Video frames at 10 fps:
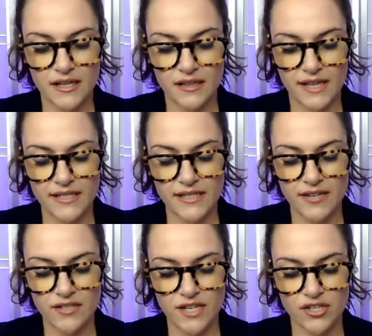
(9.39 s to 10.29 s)
latest
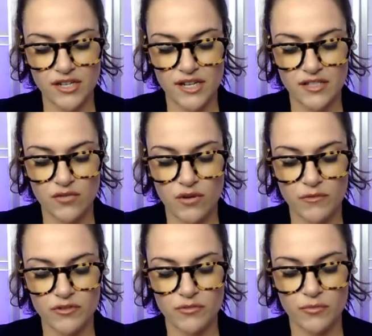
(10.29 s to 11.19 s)
accusation against
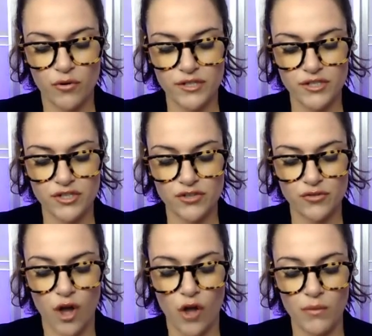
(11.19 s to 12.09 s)
Cuomo is reported
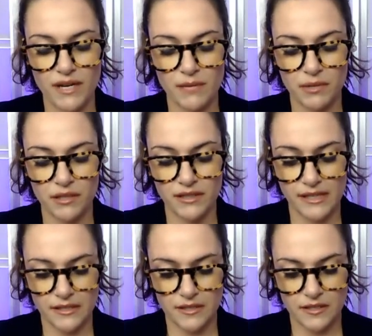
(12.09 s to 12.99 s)
to Albany
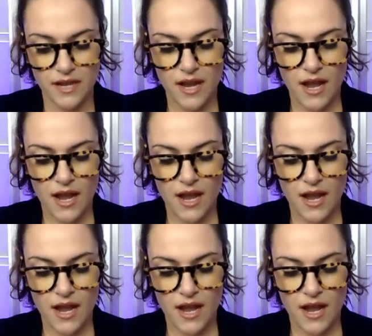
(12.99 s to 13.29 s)
police.